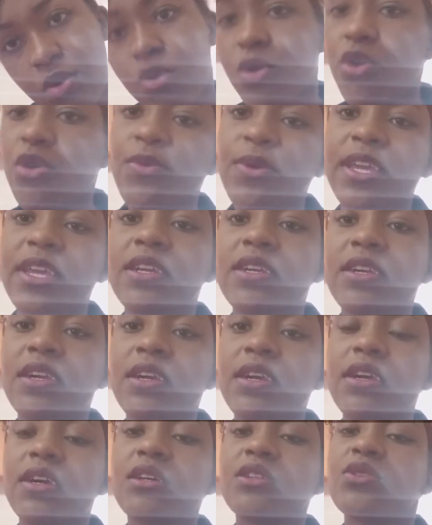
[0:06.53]
whole week
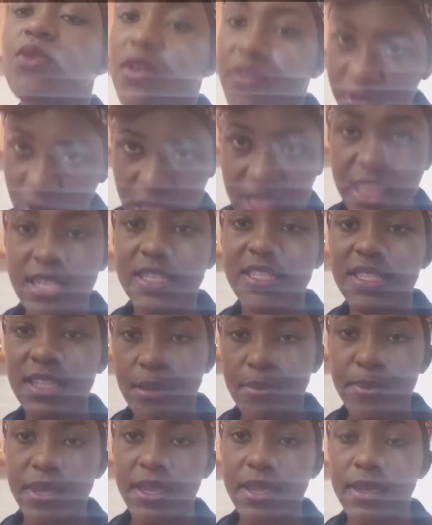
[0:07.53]
to avoid this
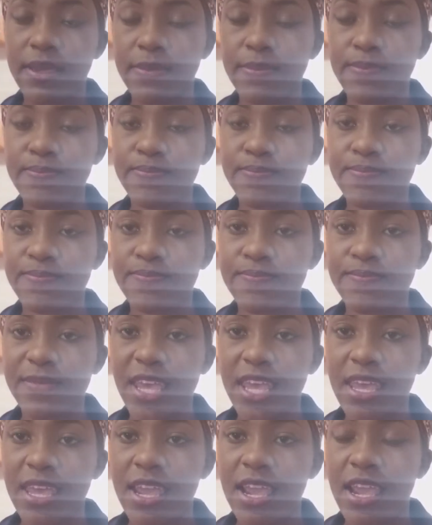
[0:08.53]
topic.
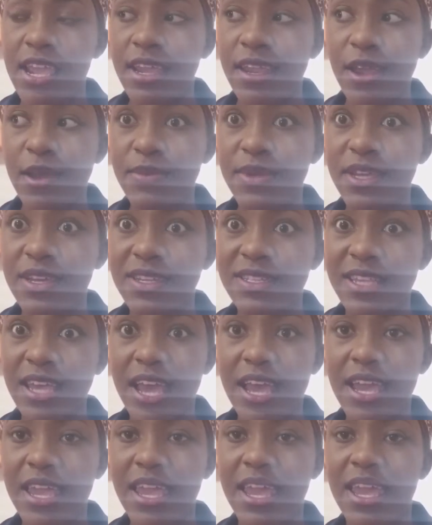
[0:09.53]
Not because
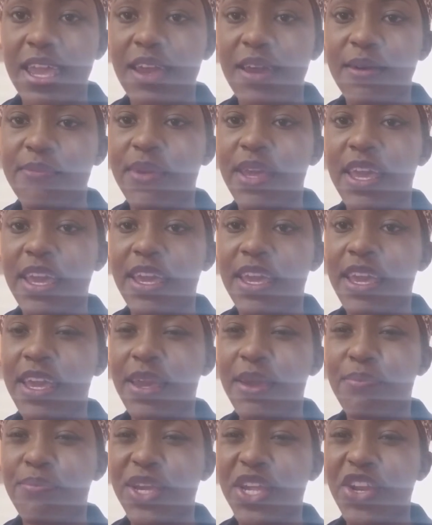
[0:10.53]
I am
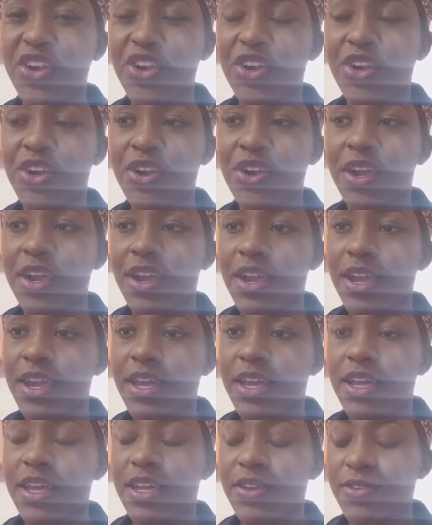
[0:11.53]
a bitter
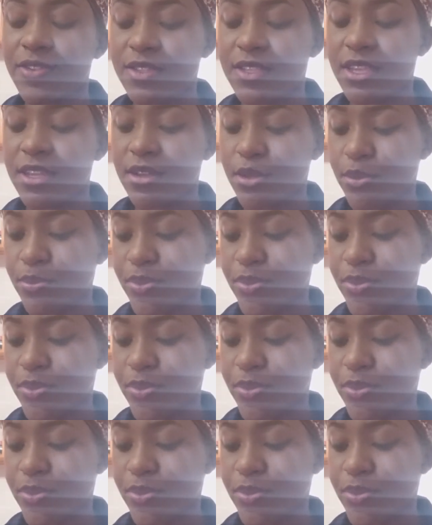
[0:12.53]
single